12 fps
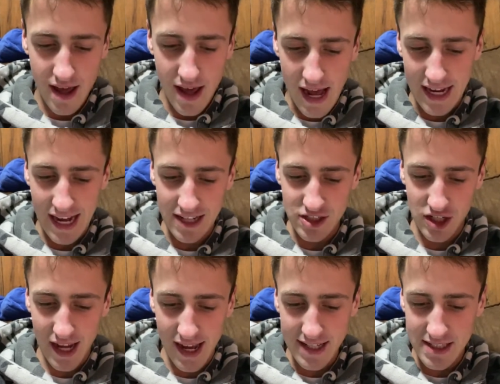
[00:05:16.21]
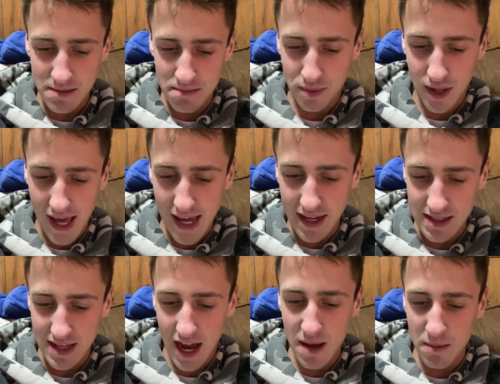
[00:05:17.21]
I got Chance, Blake,
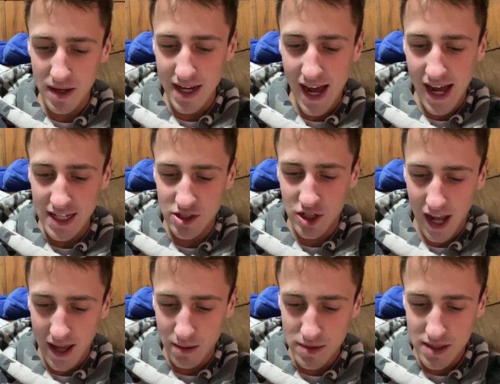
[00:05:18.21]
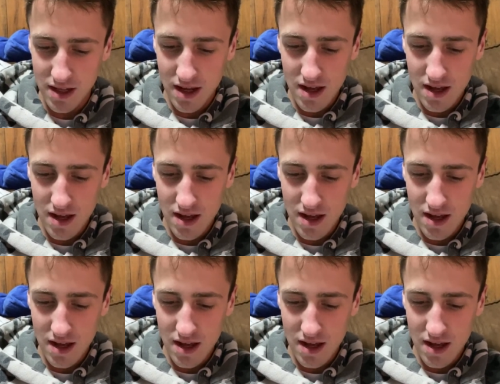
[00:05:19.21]
Diamond Guy, James,